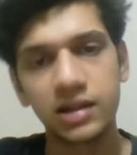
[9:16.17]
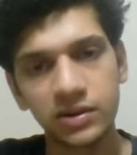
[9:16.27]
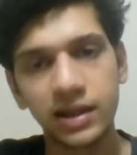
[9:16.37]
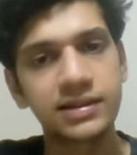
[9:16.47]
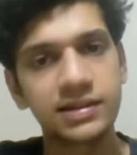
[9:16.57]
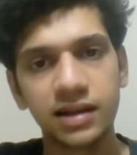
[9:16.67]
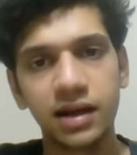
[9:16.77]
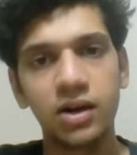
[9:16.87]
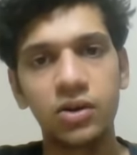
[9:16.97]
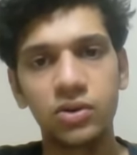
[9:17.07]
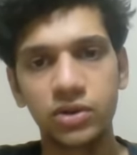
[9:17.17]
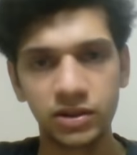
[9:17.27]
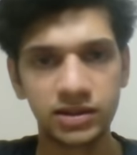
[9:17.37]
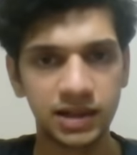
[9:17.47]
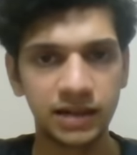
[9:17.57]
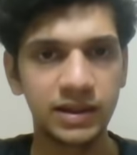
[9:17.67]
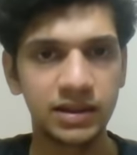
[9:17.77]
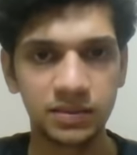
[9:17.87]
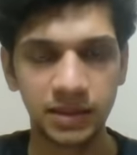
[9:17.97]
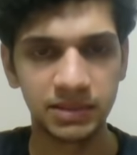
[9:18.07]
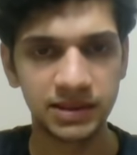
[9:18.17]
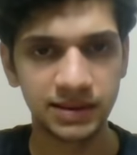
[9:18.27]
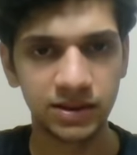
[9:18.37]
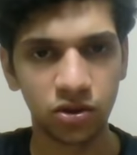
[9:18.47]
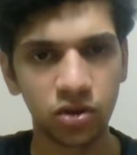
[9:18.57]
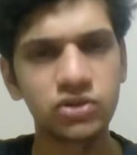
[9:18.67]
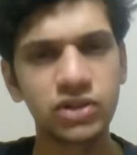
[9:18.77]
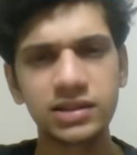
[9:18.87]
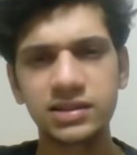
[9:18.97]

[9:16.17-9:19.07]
Now that's how you decide whether a paper is easy or not.